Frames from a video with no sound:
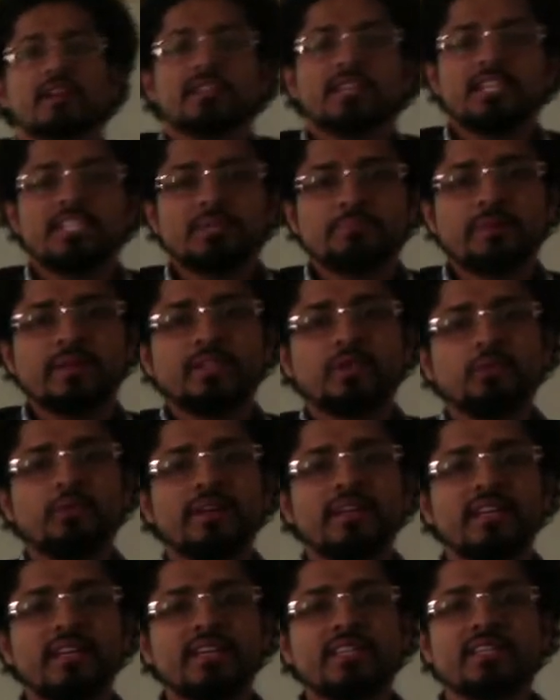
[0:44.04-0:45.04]
touch upon the
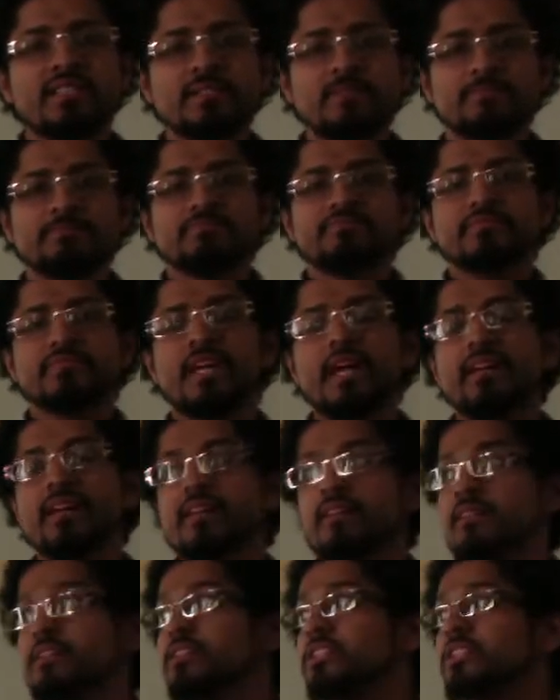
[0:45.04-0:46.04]
readings
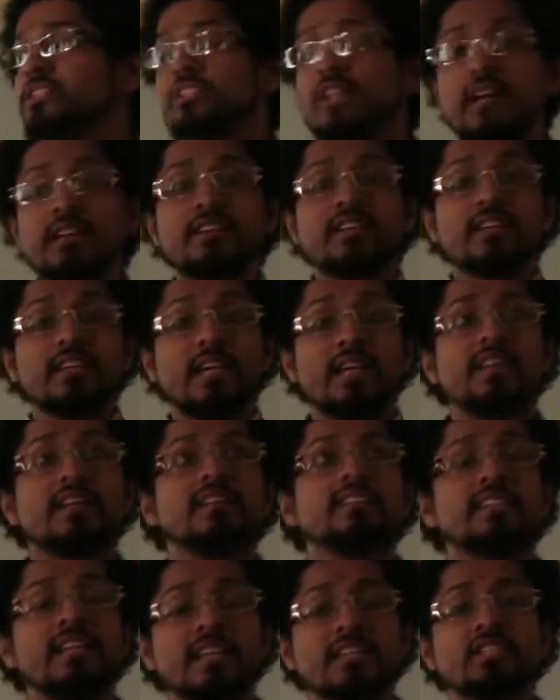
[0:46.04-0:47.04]
that start getting
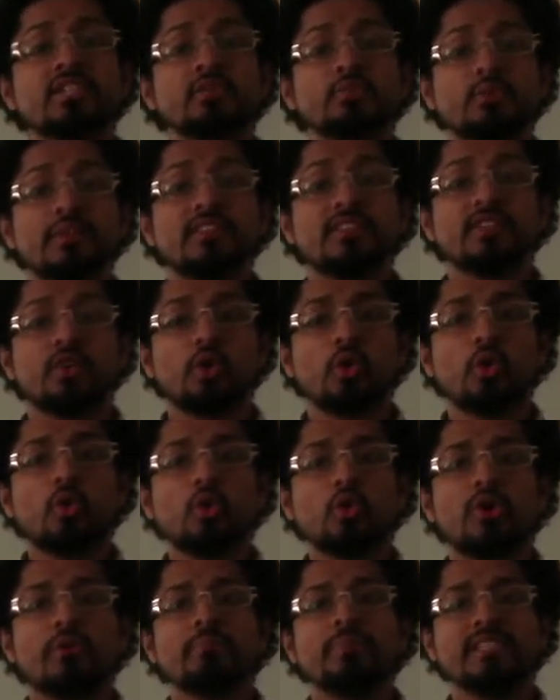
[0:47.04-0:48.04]
us into really the
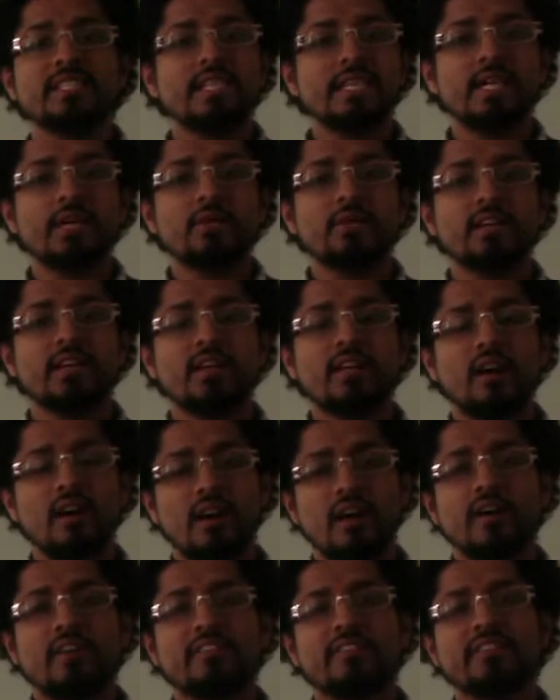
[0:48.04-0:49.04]
core material
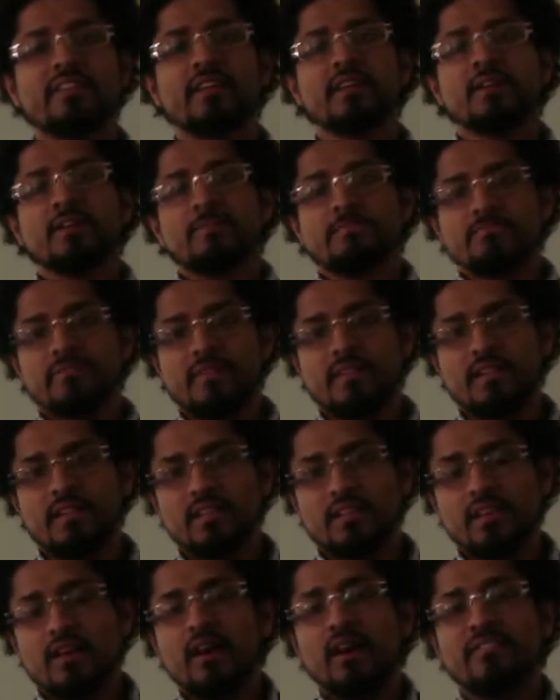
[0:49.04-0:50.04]
of the
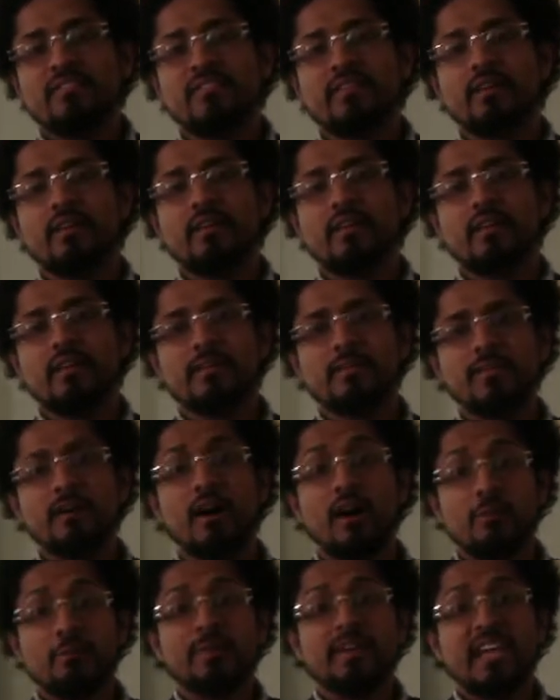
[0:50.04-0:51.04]
law of
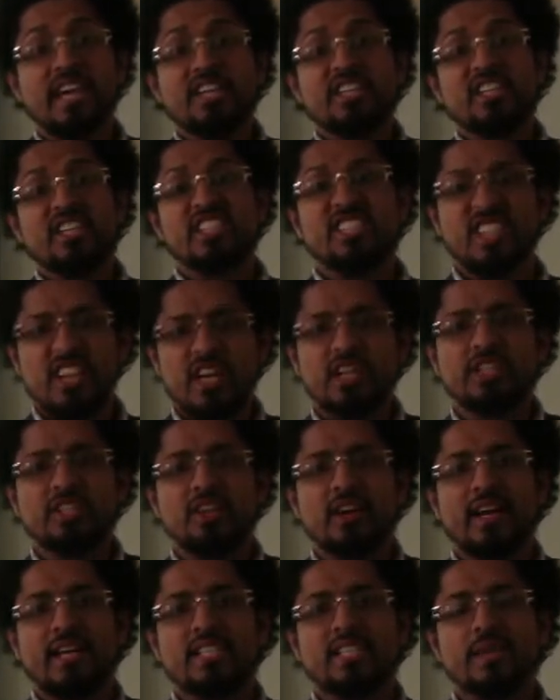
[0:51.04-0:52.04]
obligations,
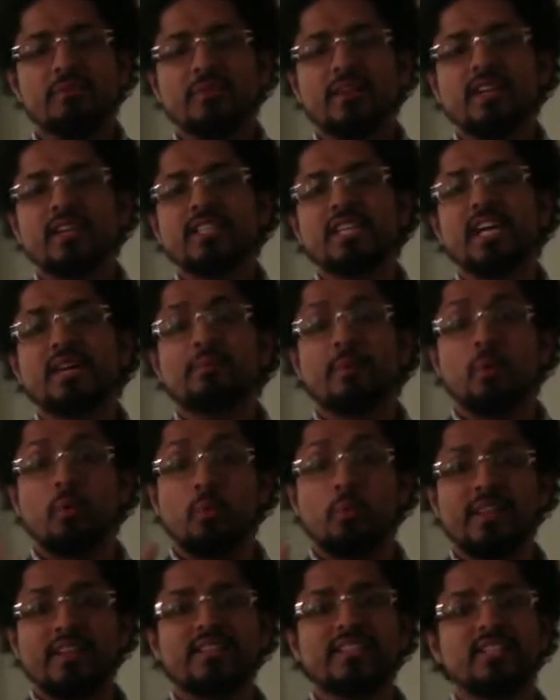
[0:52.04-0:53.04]
contracts. And we're going to talk about
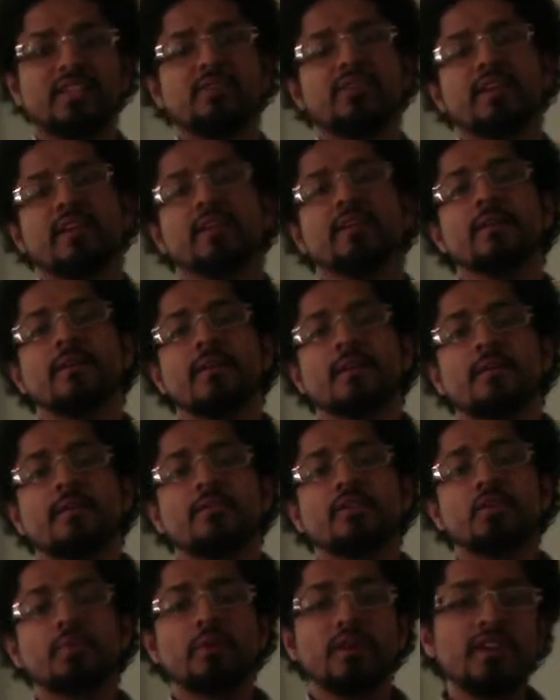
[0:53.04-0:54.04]
will theory.
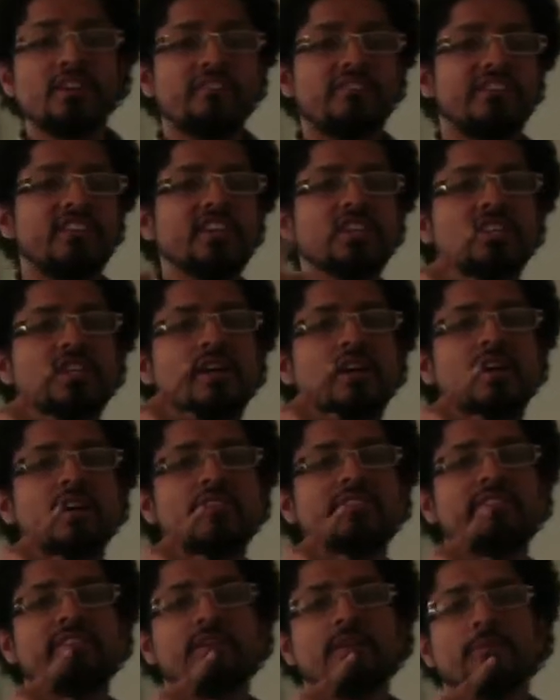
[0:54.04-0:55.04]
So we're going to finish
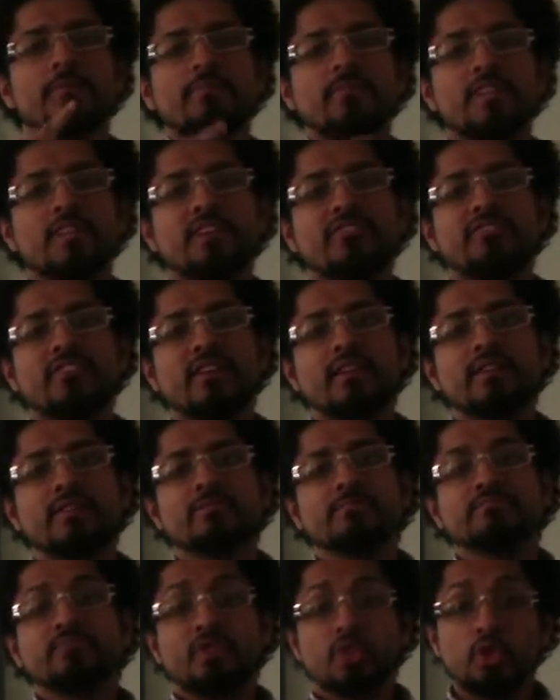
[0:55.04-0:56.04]
off the
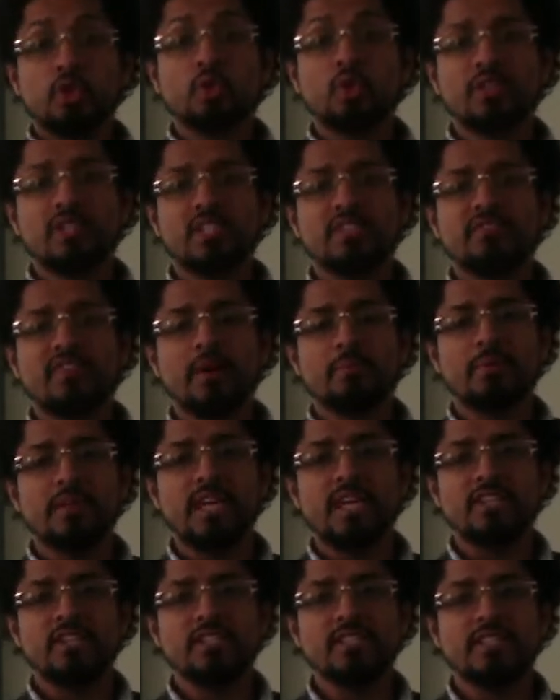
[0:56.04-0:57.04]
different sources of
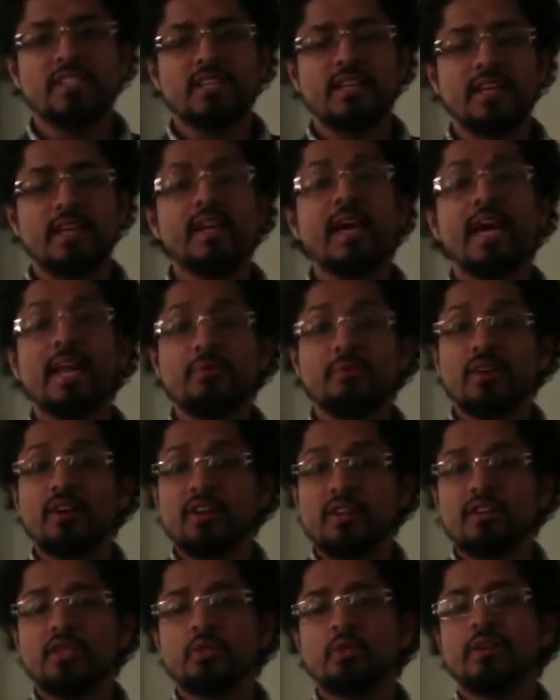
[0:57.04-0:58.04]
obligations today, and we're
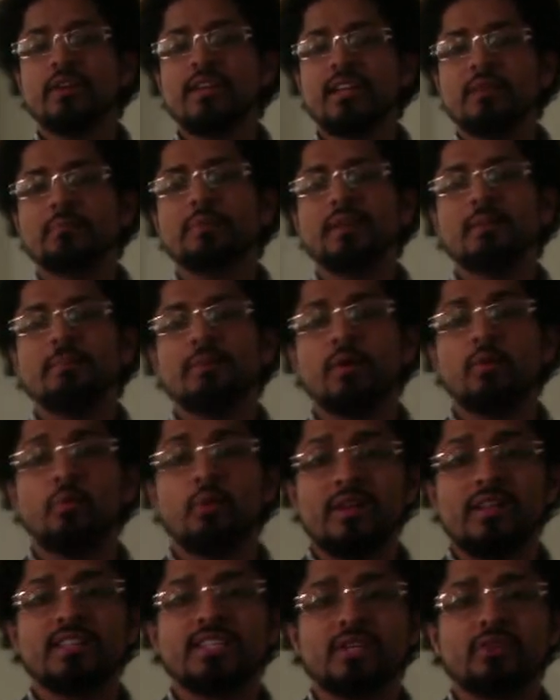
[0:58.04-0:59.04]
going to do a little bit about
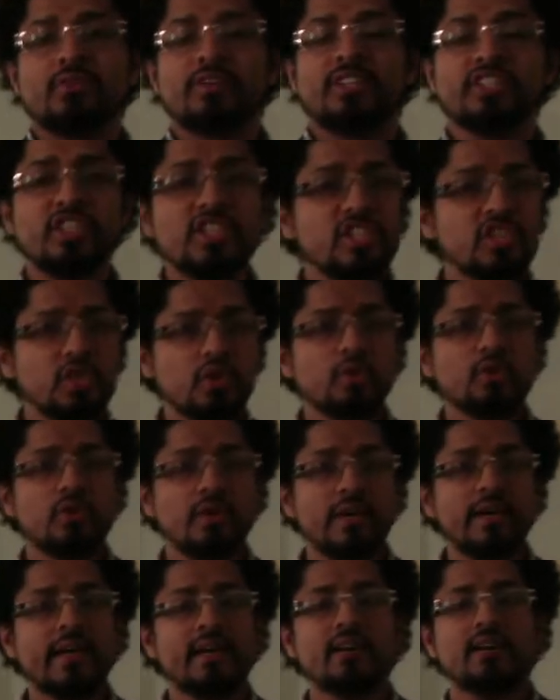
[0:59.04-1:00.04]
will theory, just so you
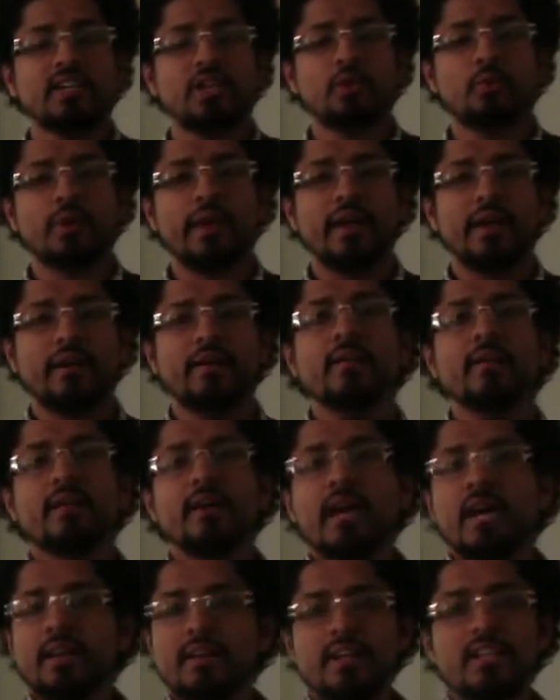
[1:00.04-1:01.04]
can get on your way.
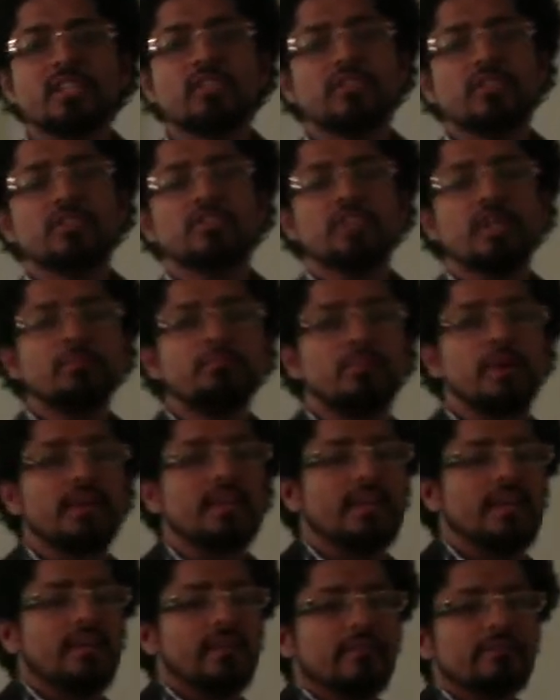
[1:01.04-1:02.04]
And let's jump right
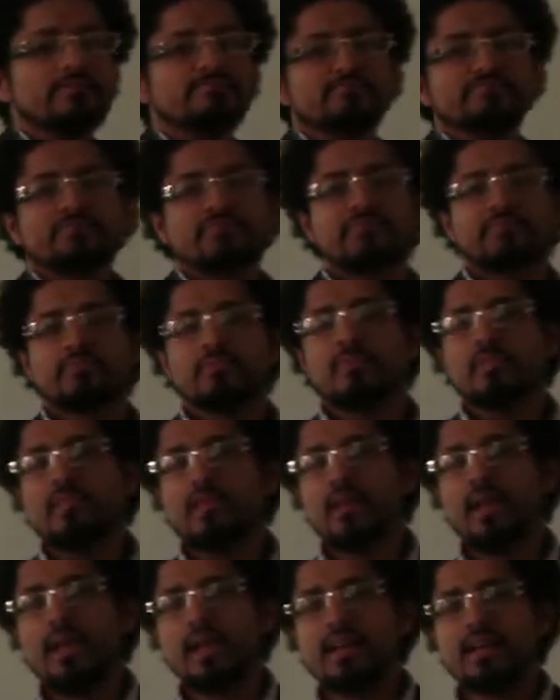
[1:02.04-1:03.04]
in.
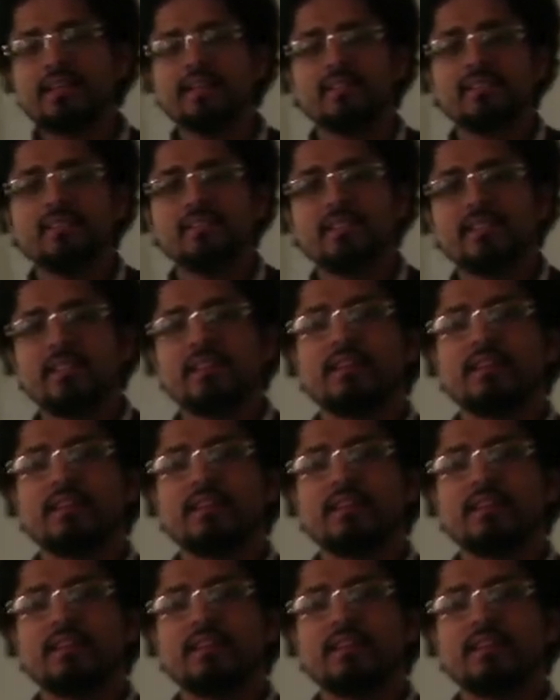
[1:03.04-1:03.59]
And